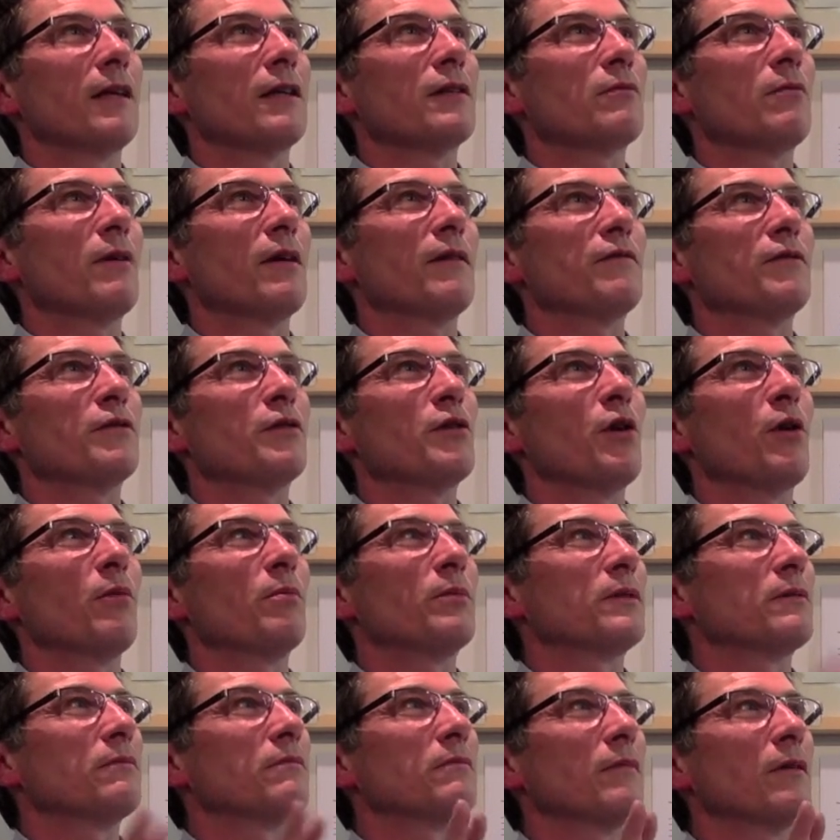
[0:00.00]
that's why I've
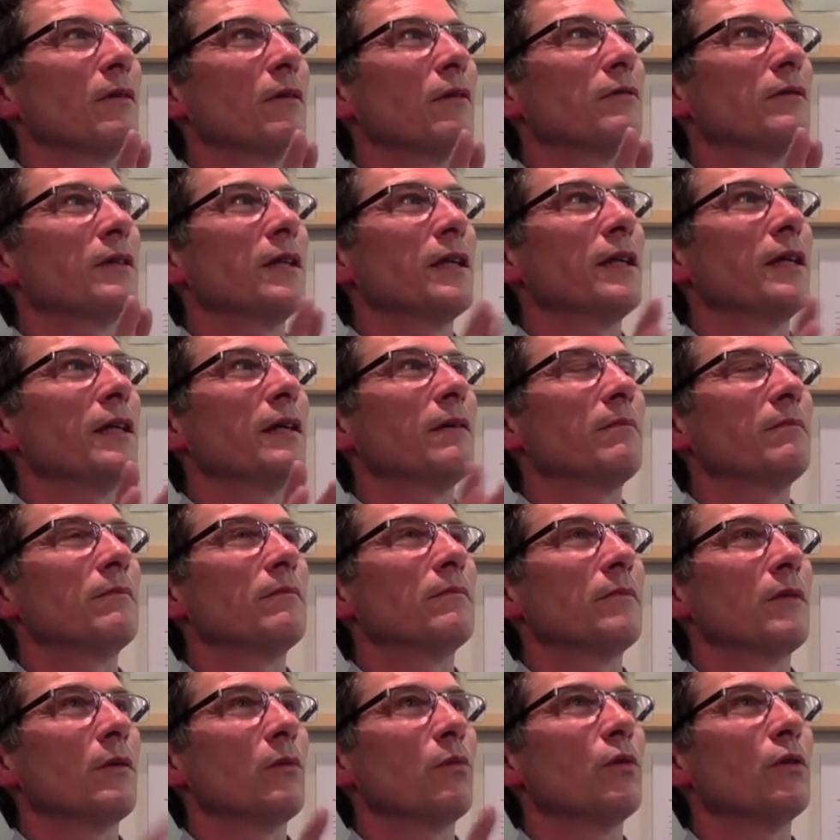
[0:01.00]
stopped on the
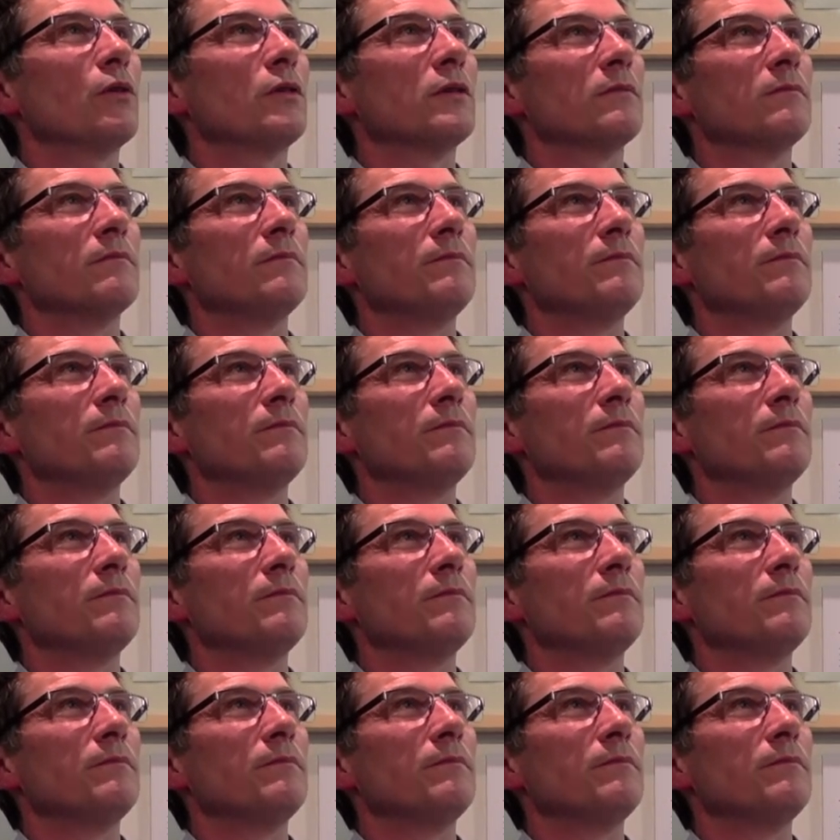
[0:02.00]
wood.